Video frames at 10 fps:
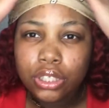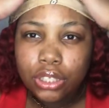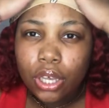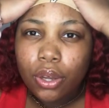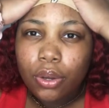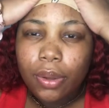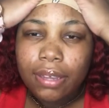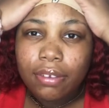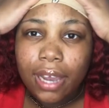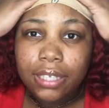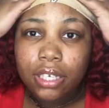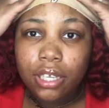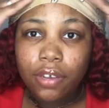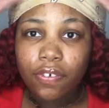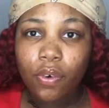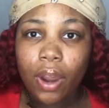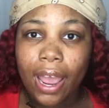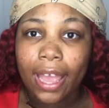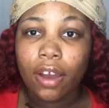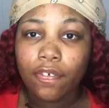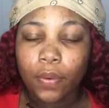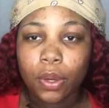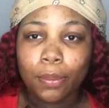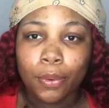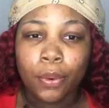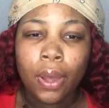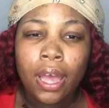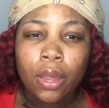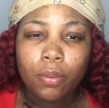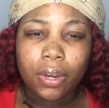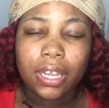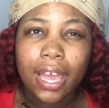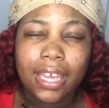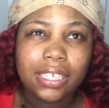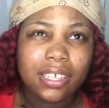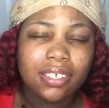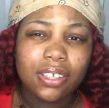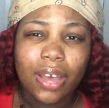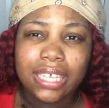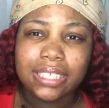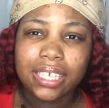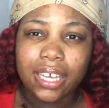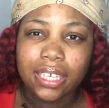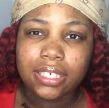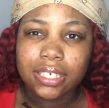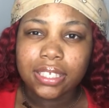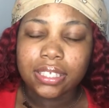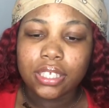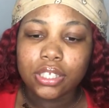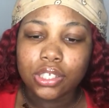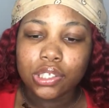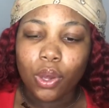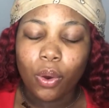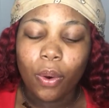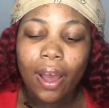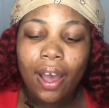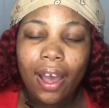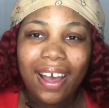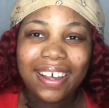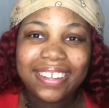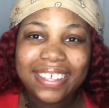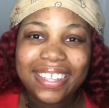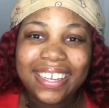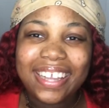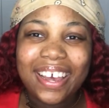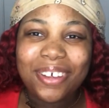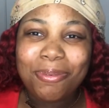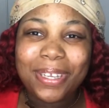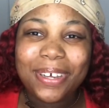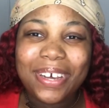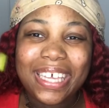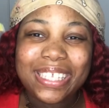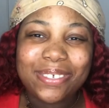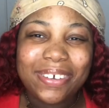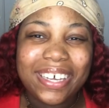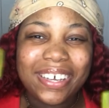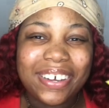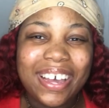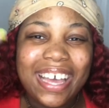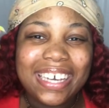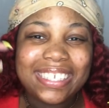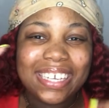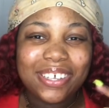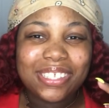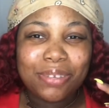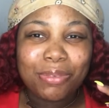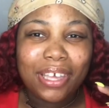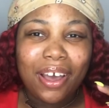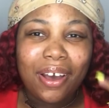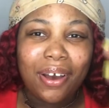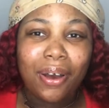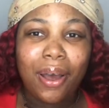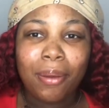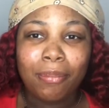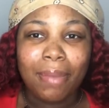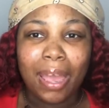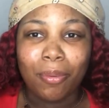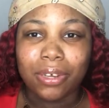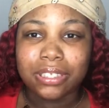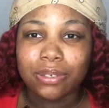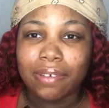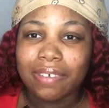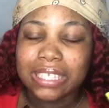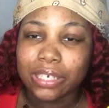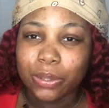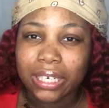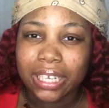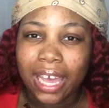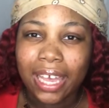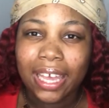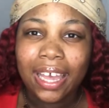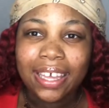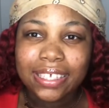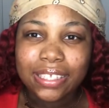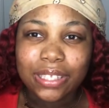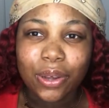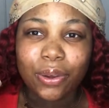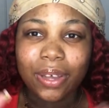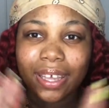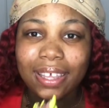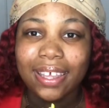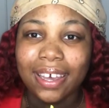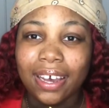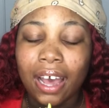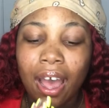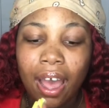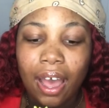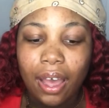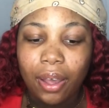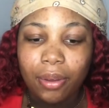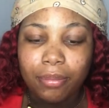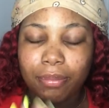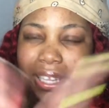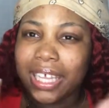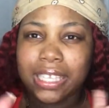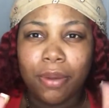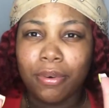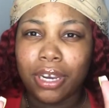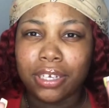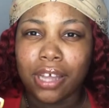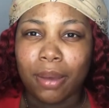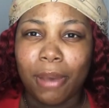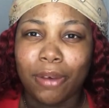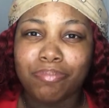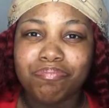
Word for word: So if you guys are looking for a affordable ring light, and it's also 18 inches, so I'll link that down below as well. Because I know some of y'all may want to invest in a ring light. So yeah, um, but that's not what we're here to talk about.